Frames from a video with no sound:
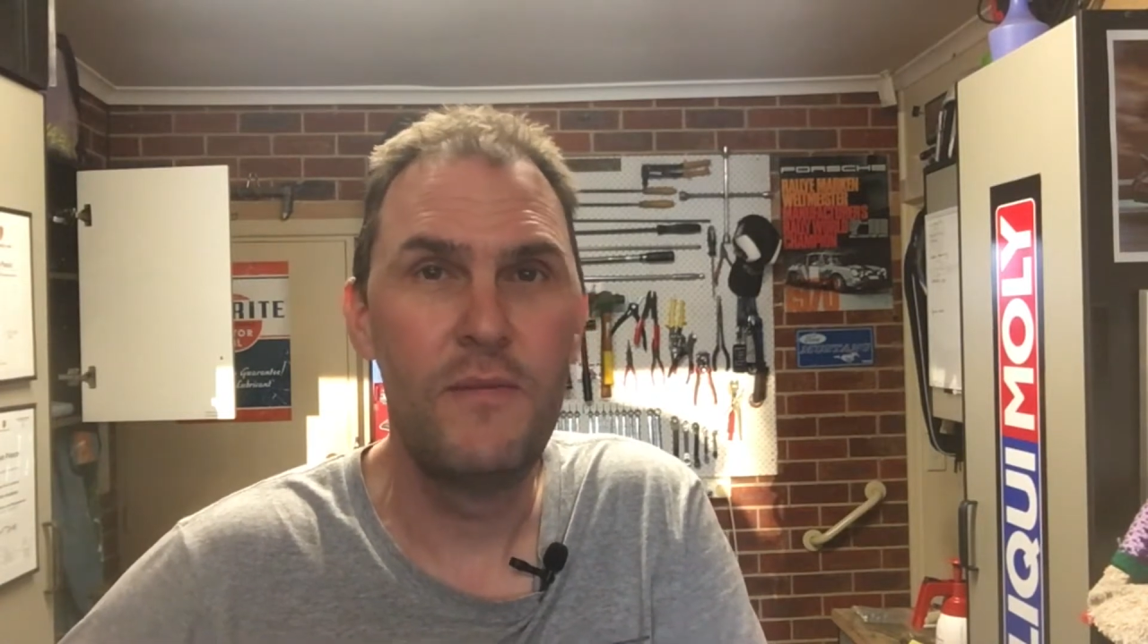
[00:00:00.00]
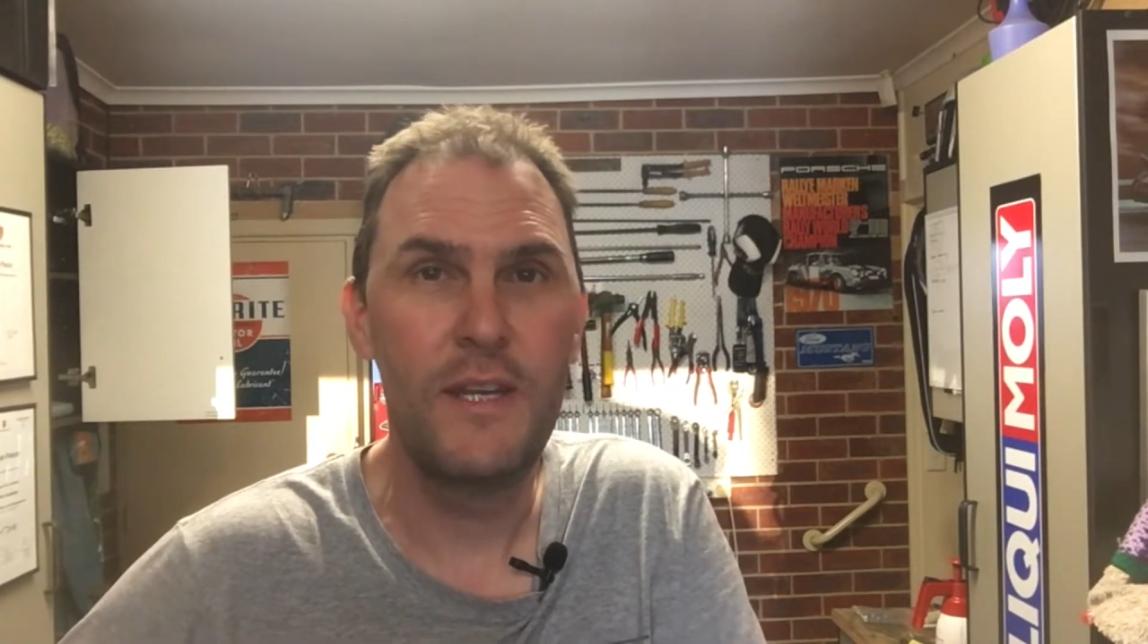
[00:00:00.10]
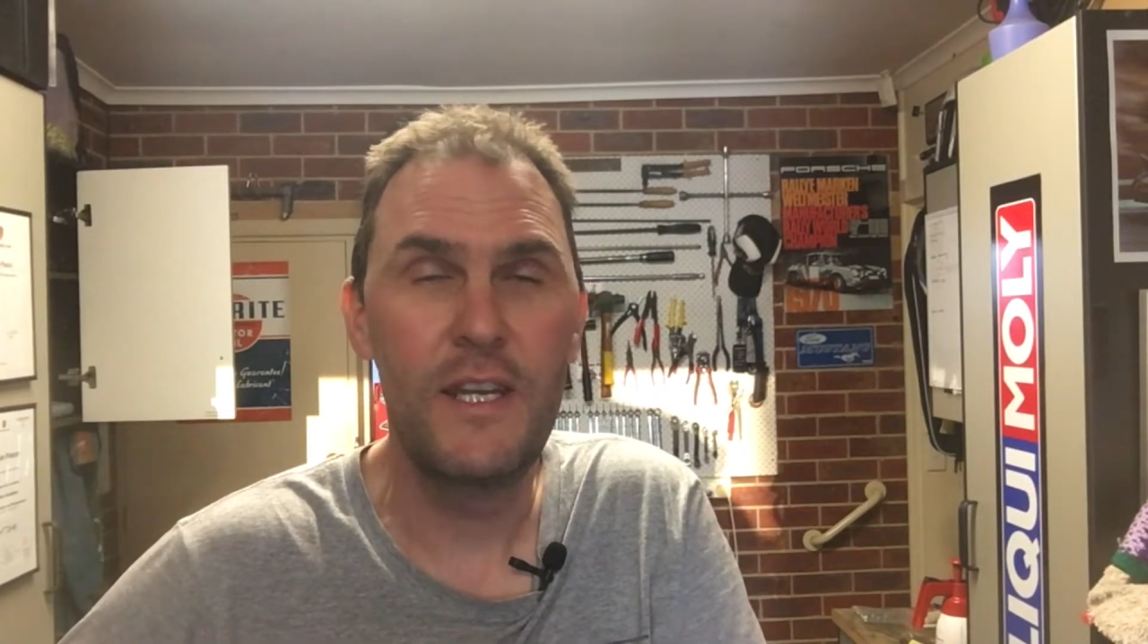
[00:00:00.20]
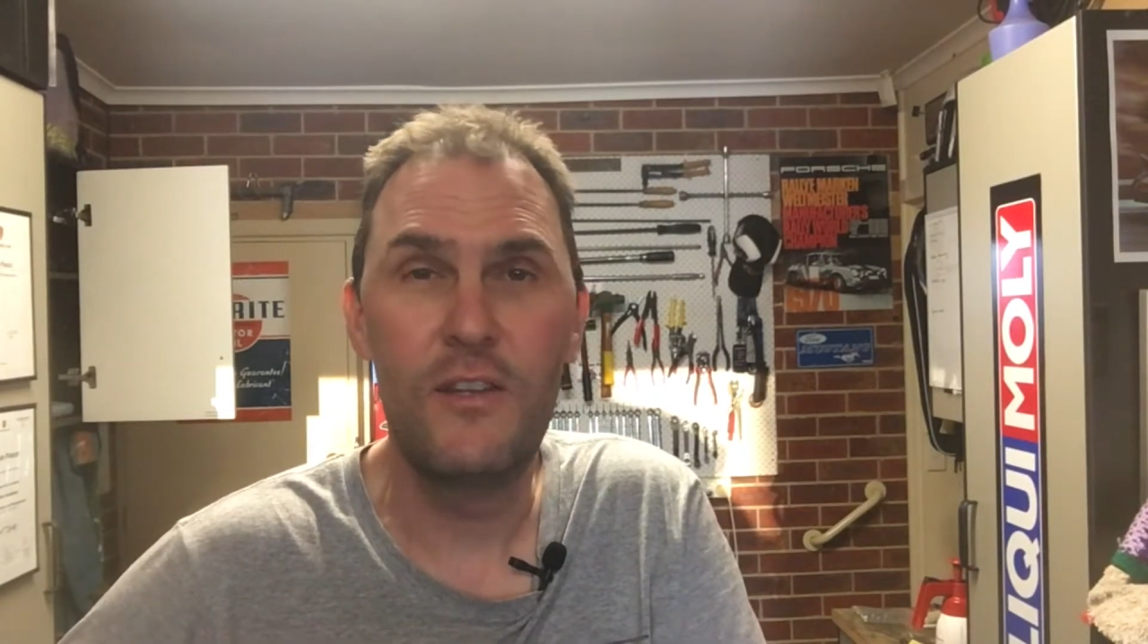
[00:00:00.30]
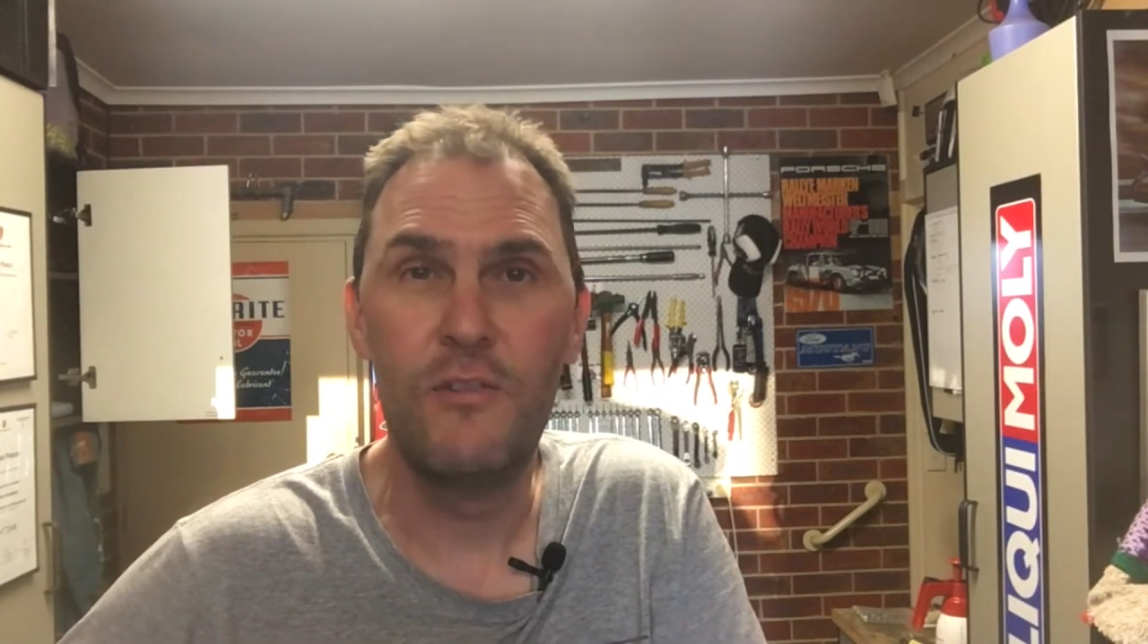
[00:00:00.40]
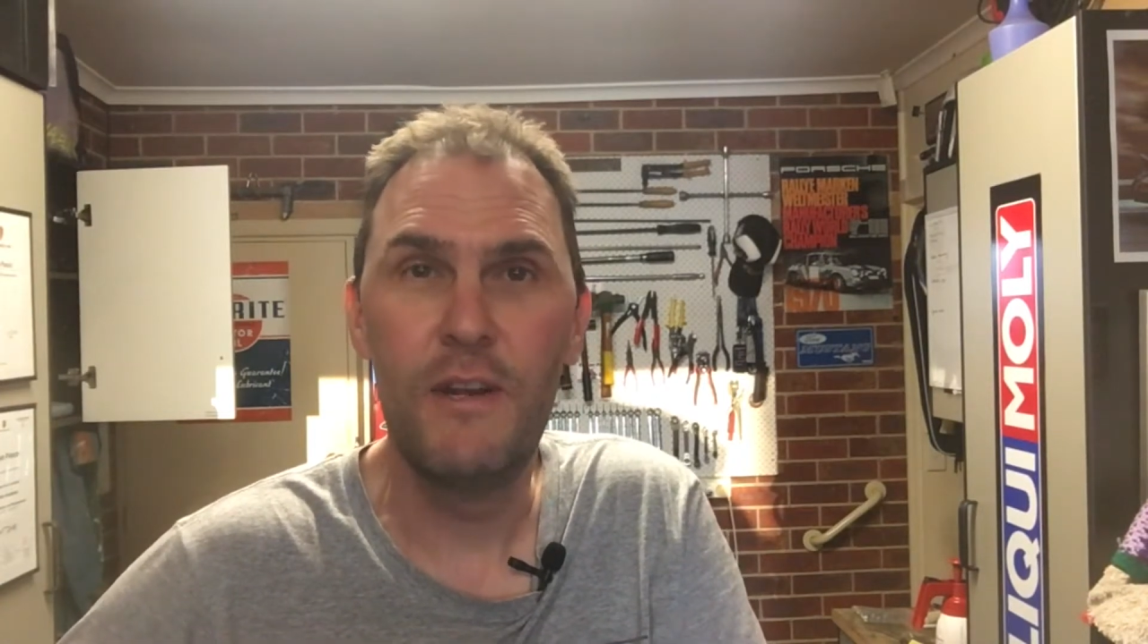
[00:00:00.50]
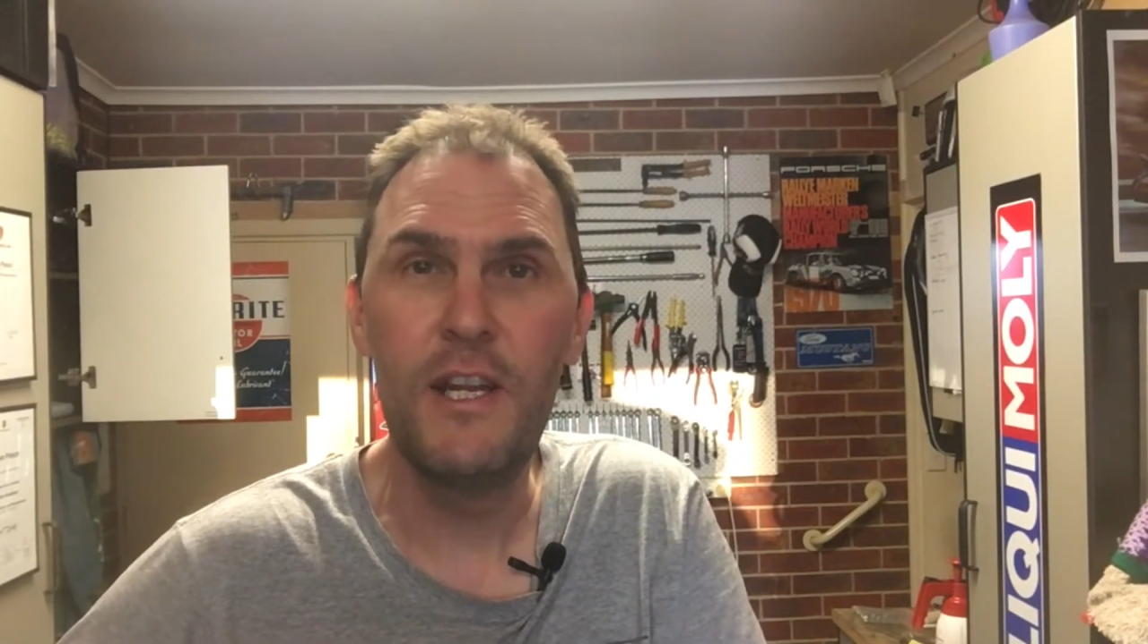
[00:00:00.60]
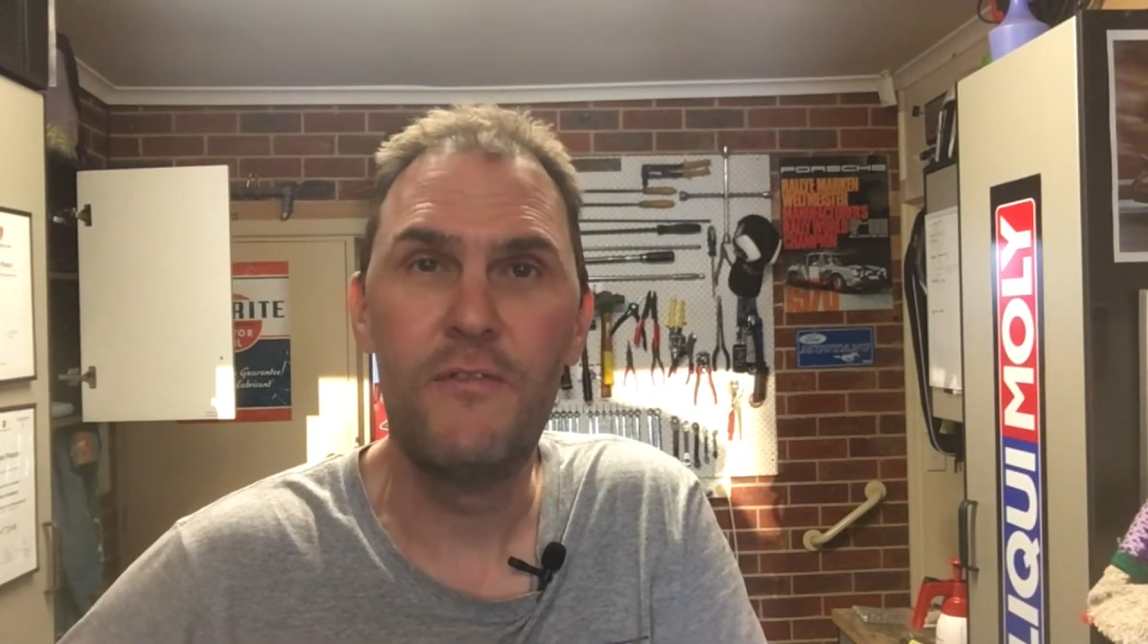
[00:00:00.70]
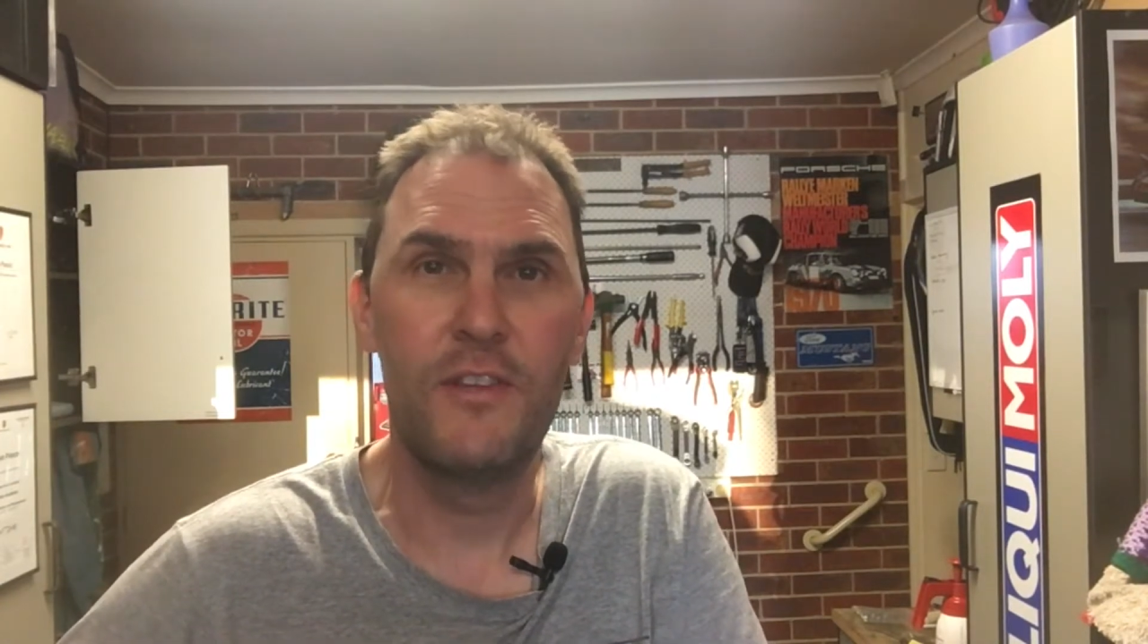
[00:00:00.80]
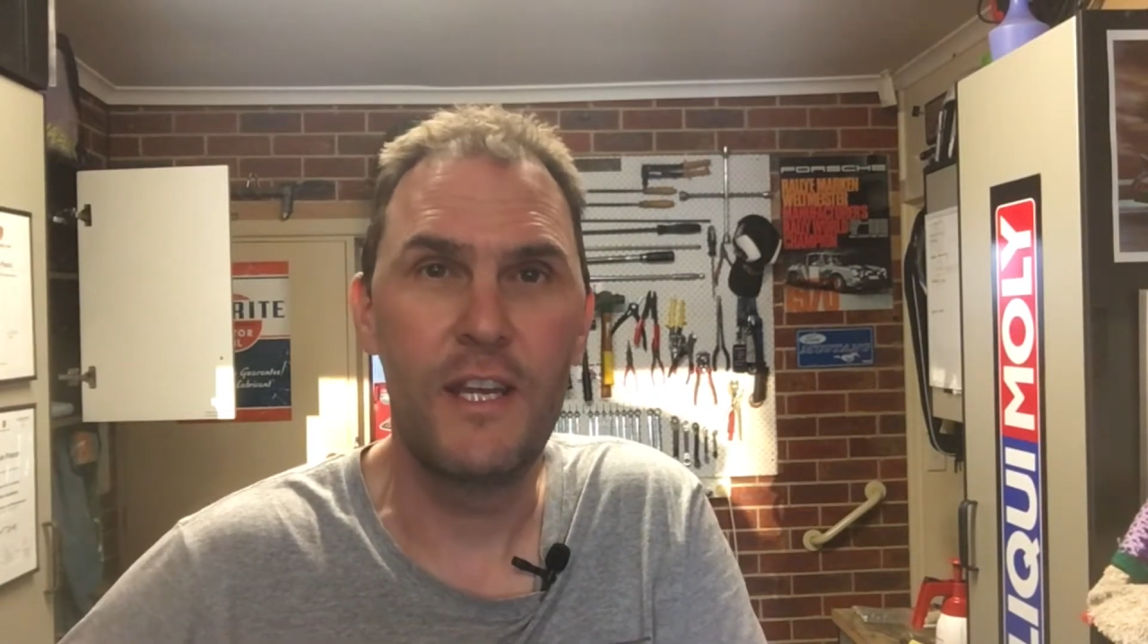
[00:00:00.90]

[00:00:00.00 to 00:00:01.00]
I get a new radio for the